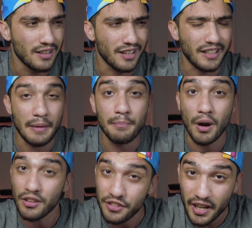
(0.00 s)
like a
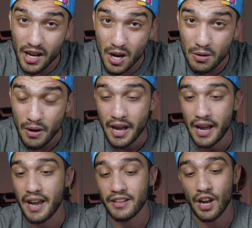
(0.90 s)
month ago
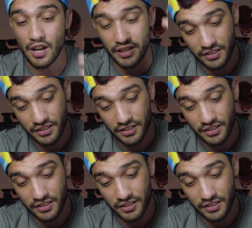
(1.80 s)
and